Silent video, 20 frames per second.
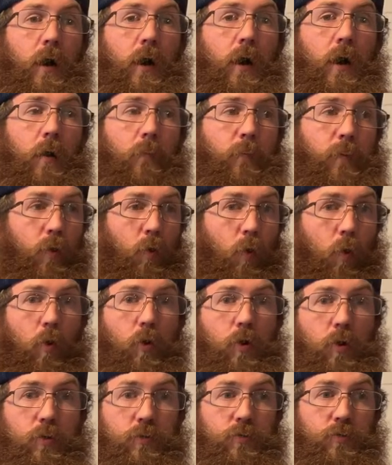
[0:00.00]
in
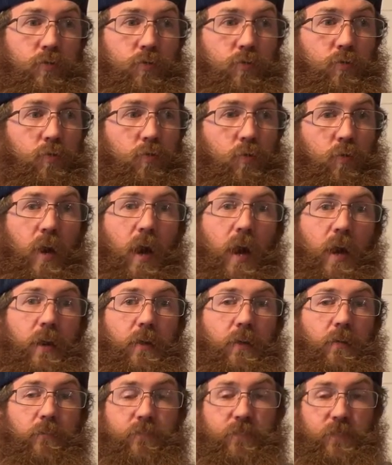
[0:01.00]
order to kind
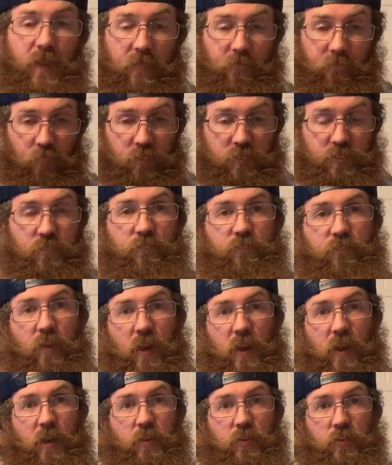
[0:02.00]
of
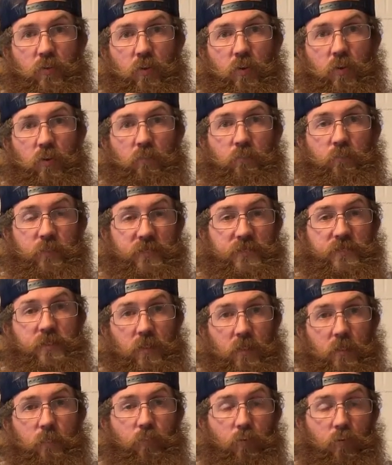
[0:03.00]
diversify your
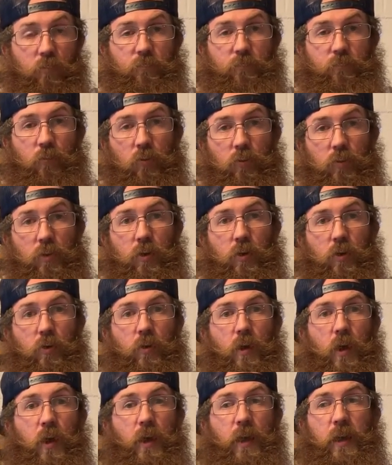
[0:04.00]
reselling
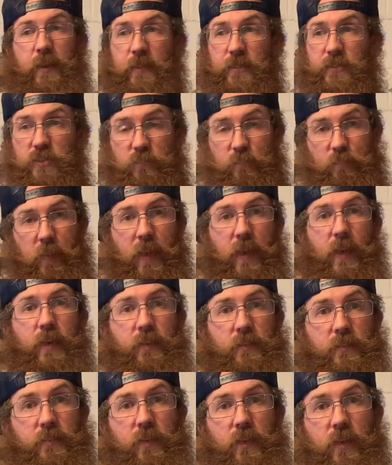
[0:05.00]
portfolio and
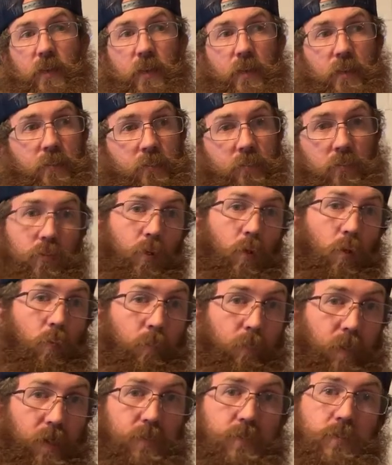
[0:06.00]
expand and, you know,
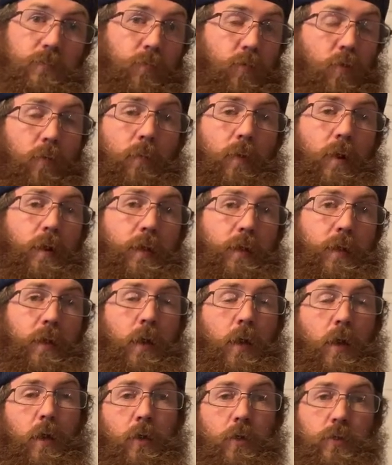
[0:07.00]
make some more money.
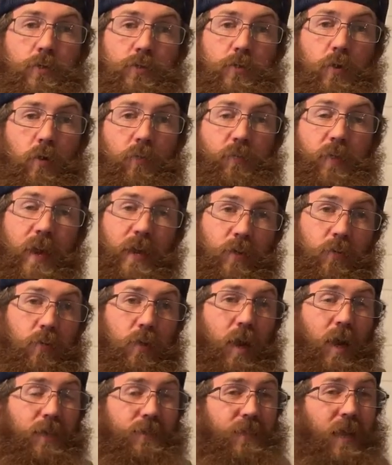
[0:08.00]
So thank you
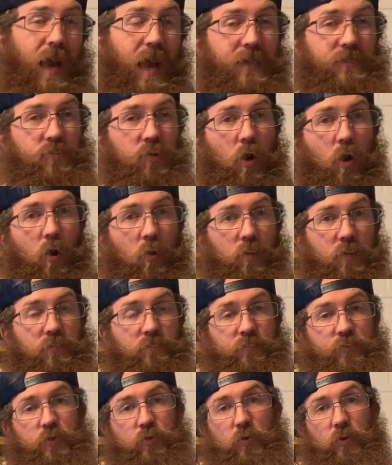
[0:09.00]
guys, as always,
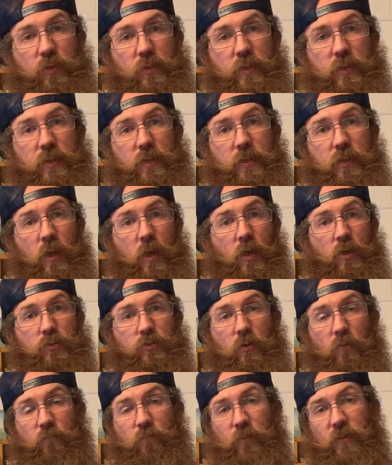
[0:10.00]
for tuning in.
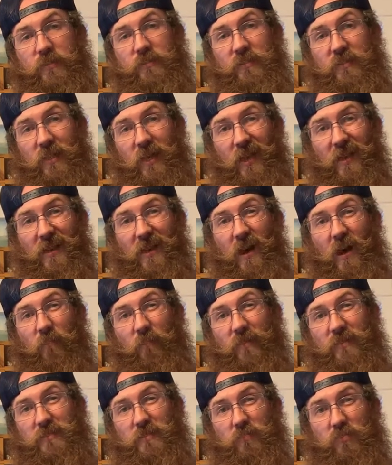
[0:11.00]
Don't forget to like,
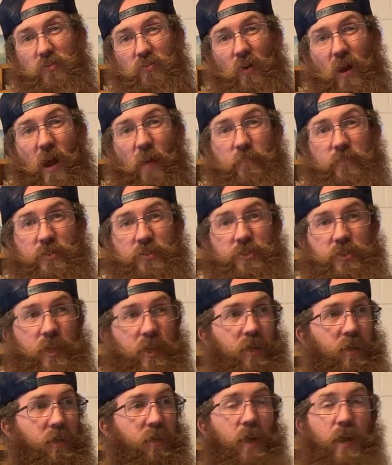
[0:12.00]
comment, subscribe, and
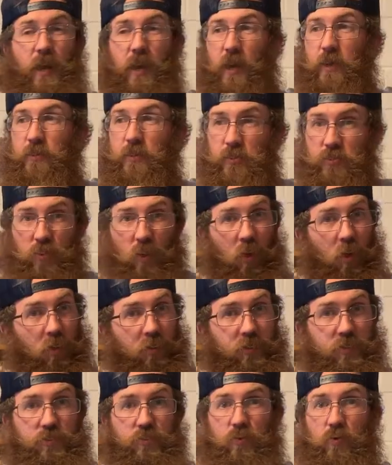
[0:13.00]
share. And there's all
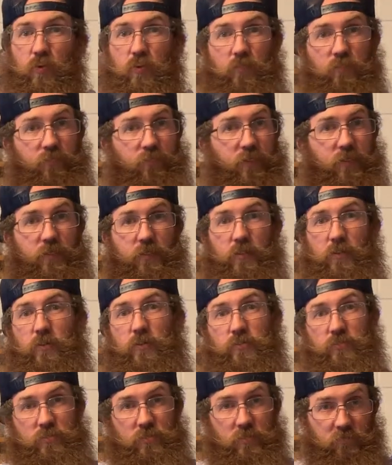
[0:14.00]
these cool
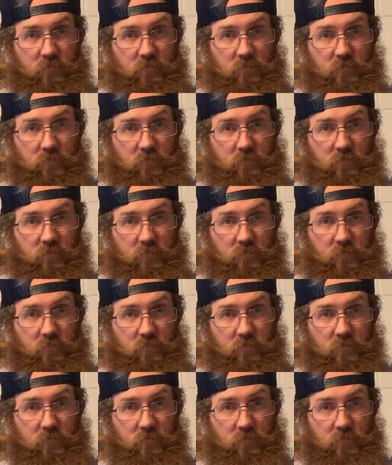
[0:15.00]
videos